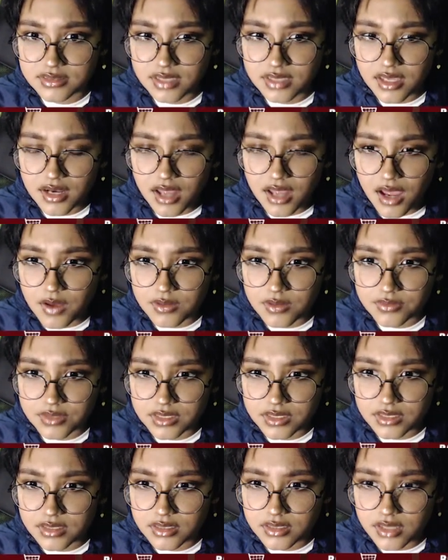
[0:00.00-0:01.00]
Let's get out
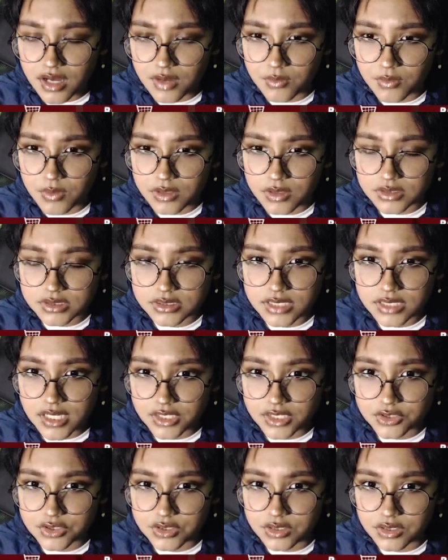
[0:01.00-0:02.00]
of here. I want
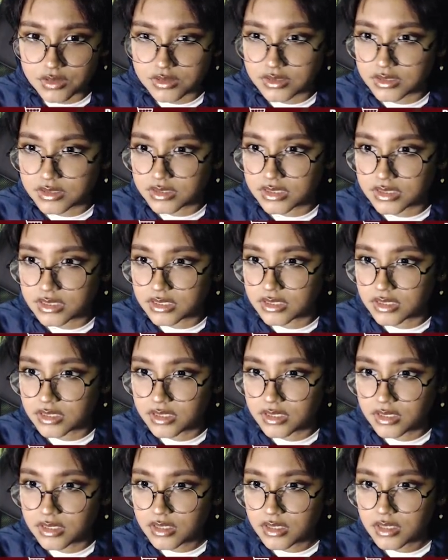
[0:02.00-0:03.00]
to actually go to the,